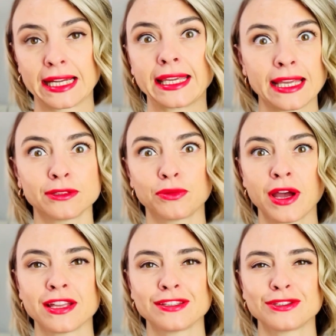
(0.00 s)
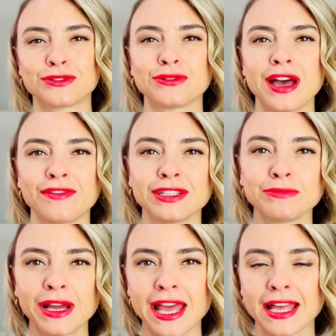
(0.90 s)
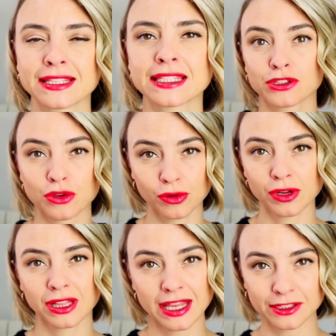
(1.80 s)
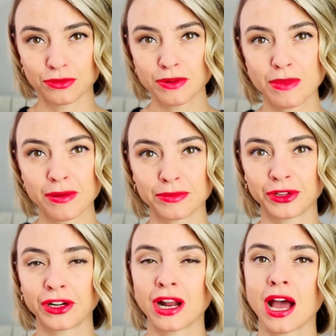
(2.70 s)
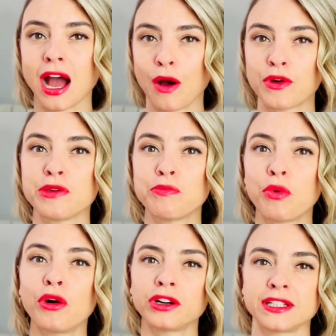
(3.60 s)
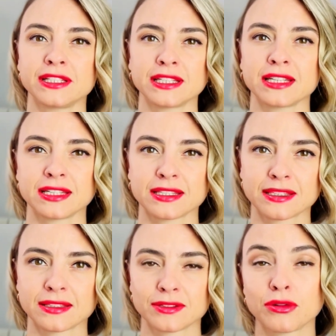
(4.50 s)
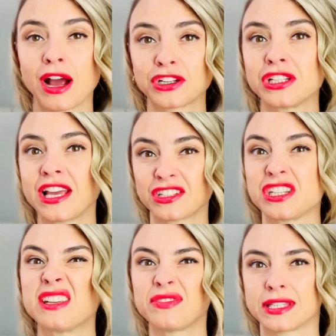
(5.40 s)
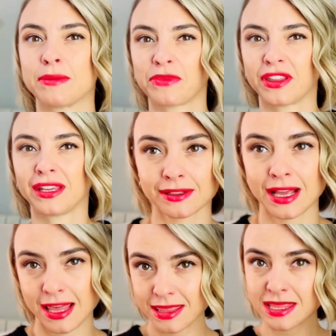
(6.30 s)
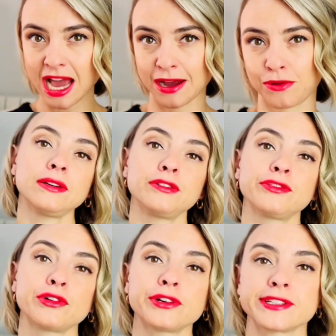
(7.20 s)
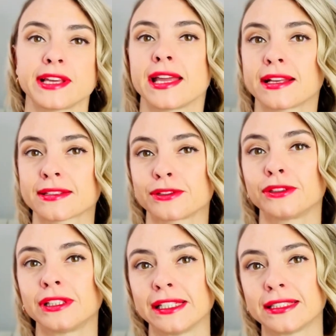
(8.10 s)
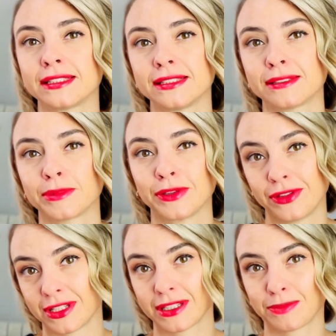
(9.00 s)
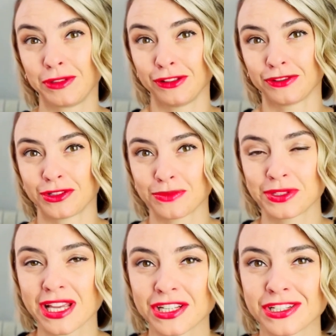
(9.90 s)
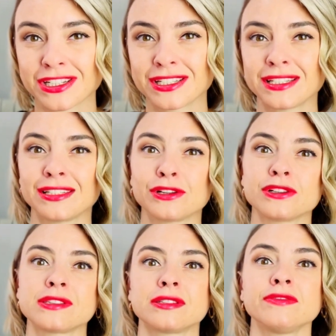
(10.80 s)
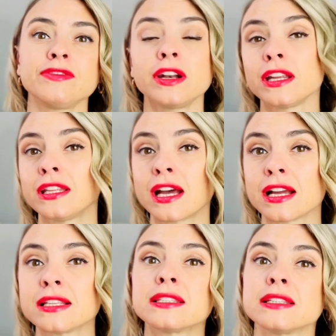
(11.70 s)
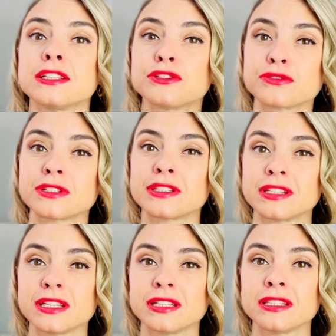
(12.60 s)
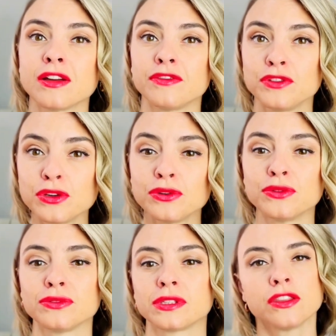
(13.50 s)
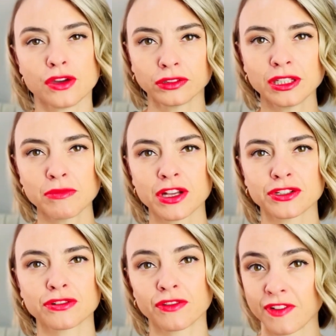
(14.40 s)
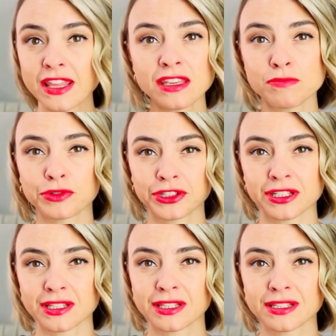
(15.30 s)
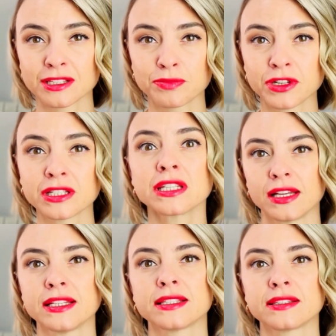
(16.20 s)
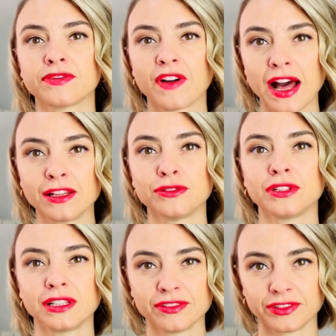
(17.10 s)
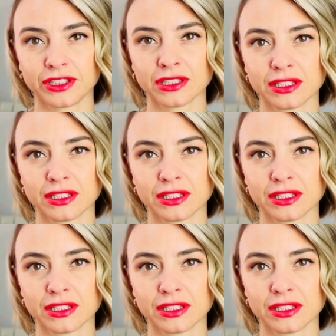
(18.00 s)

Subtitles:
I can't wait to have it in my hands. So let's remember how important it is to actually achieve something. And now, of course, I asked on LinkedIn about the spillover obsession and got some very nice, interesting views. The only measure of any importance in the sprint is value delivered.